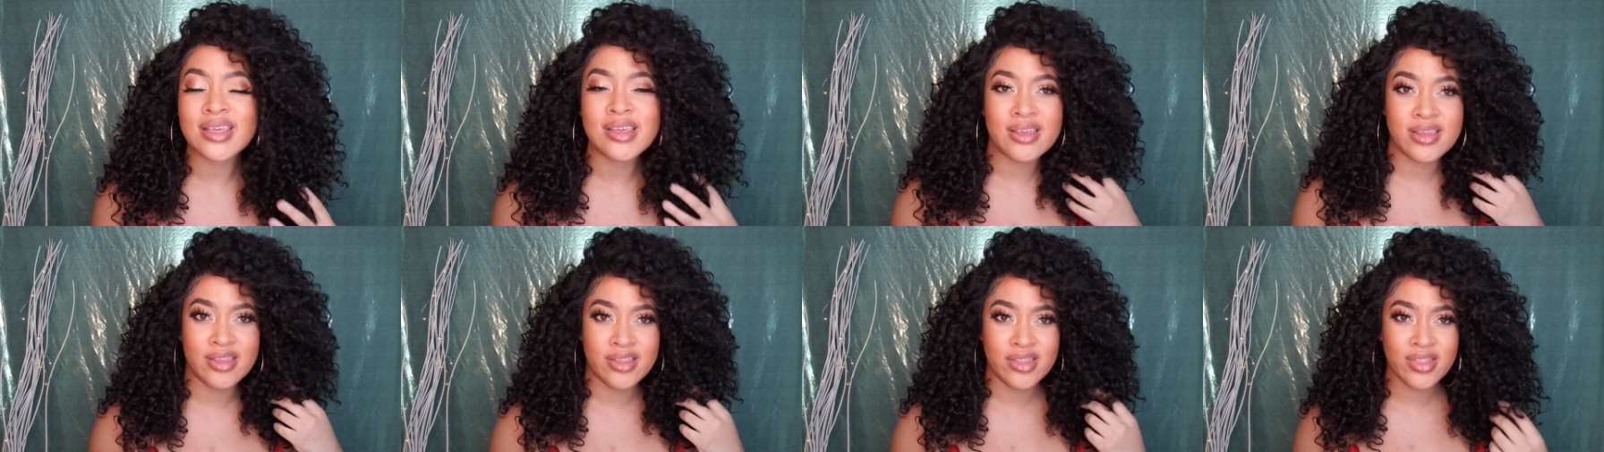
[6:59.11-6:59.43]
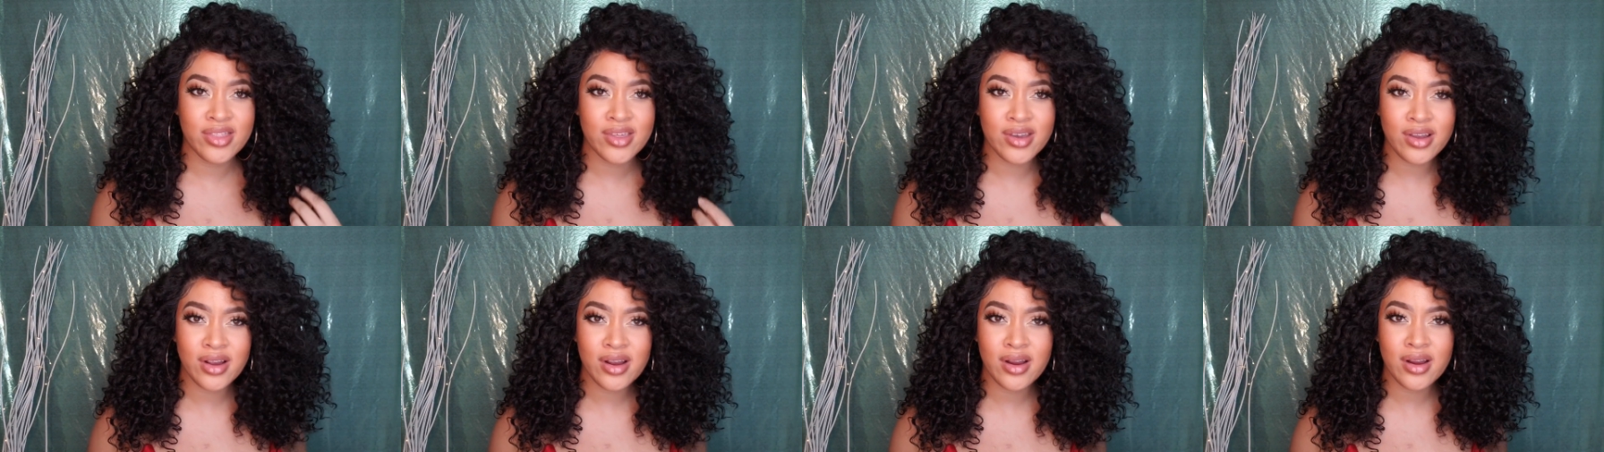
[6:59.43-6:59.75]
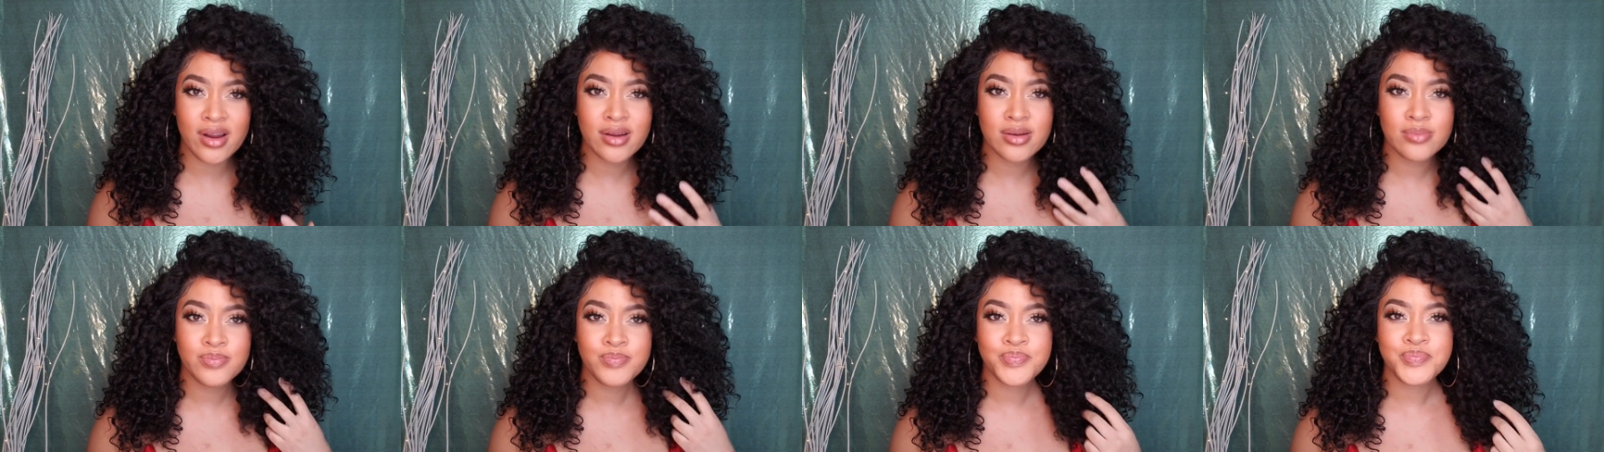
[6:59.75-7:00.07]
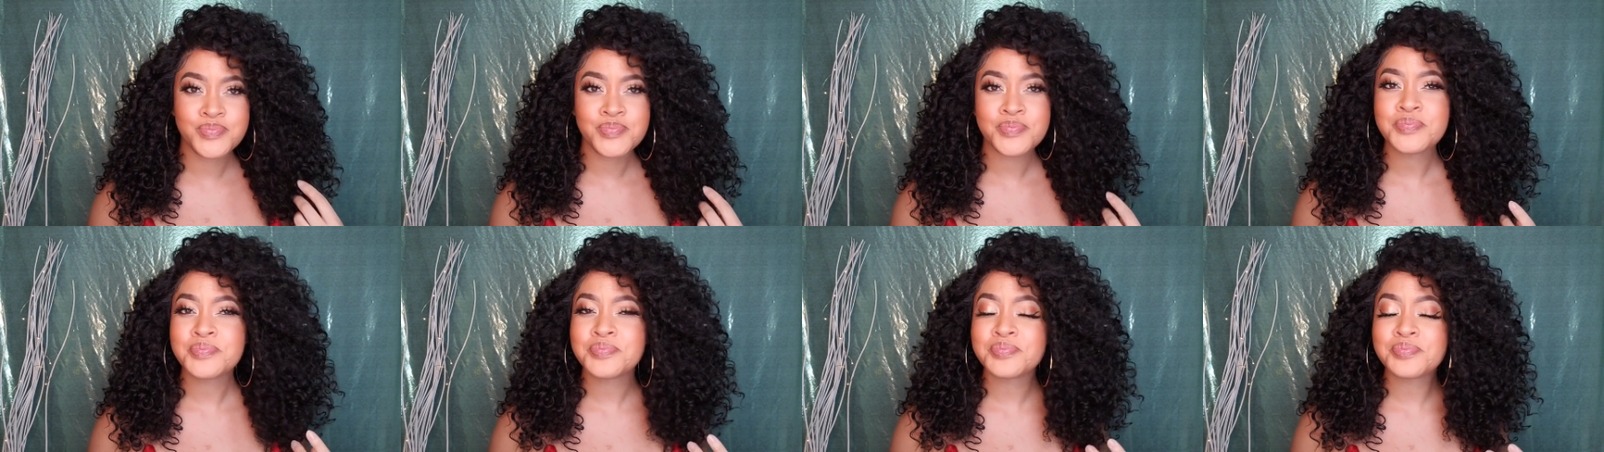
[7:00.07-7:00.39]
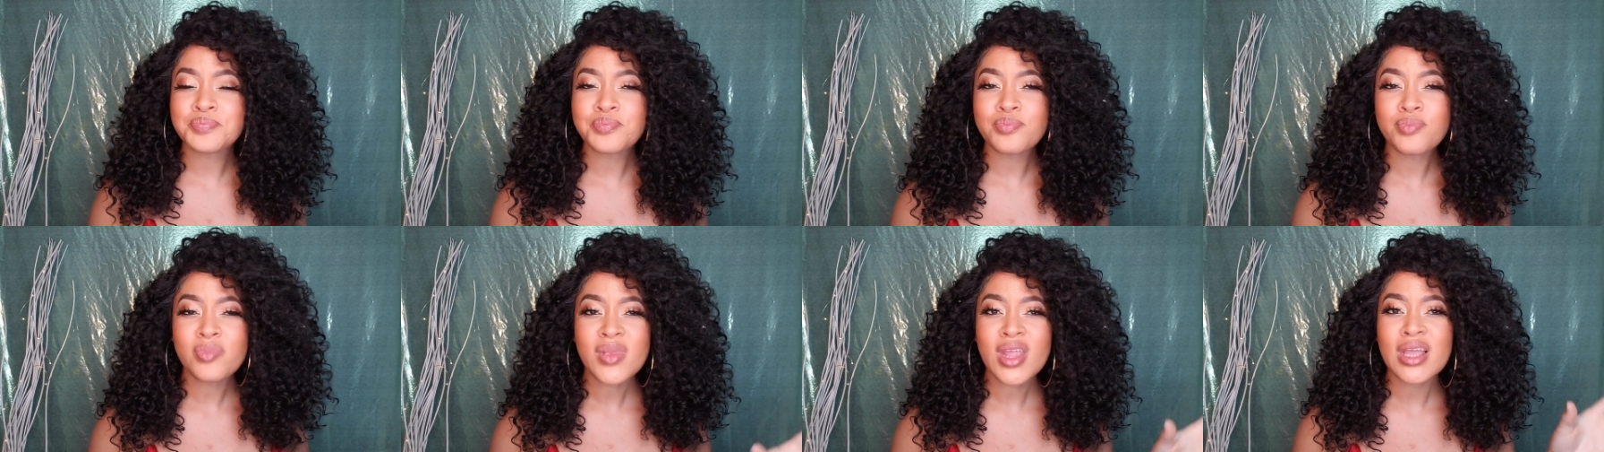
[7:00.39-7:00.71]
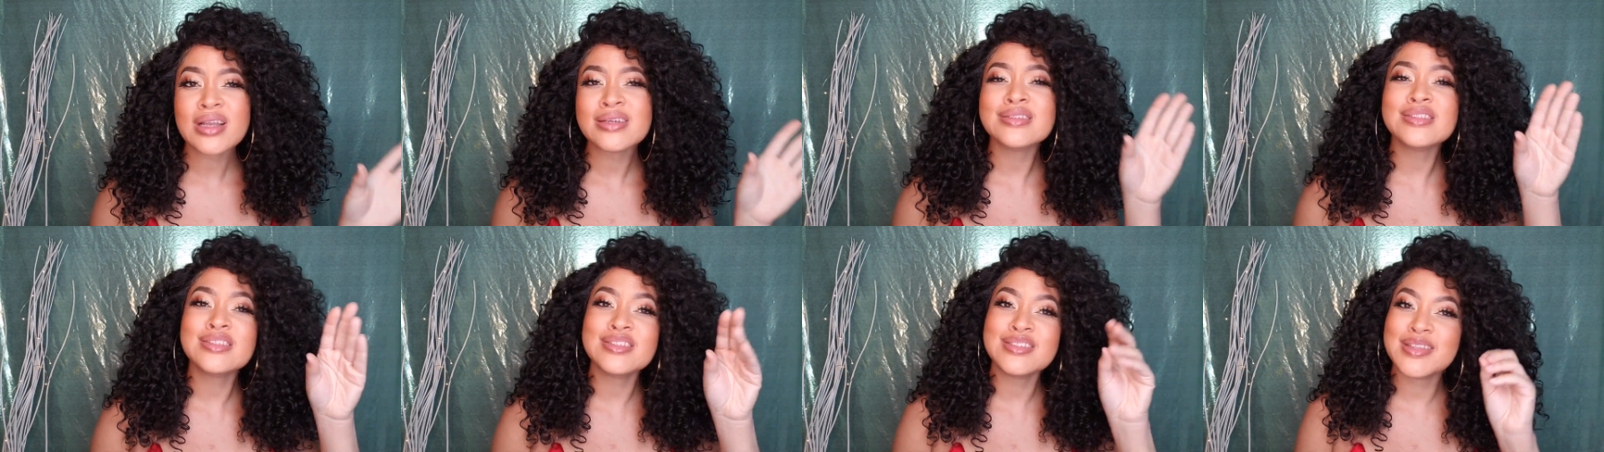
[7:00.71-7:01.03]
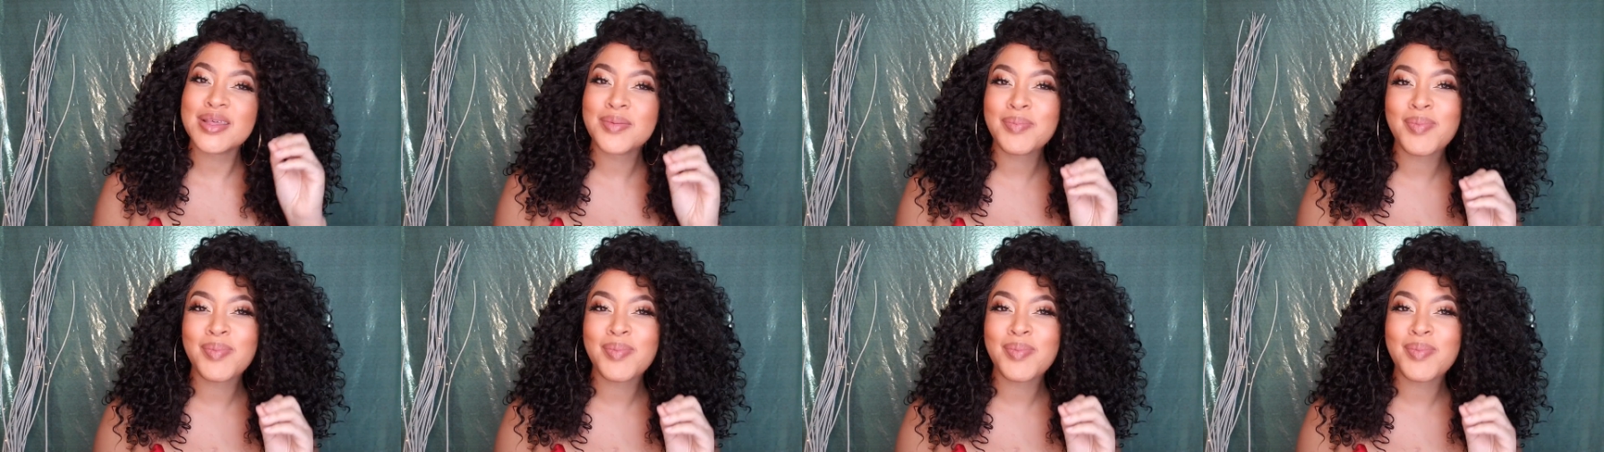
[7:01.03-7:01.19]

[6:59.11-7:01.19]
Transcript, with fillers: either She's the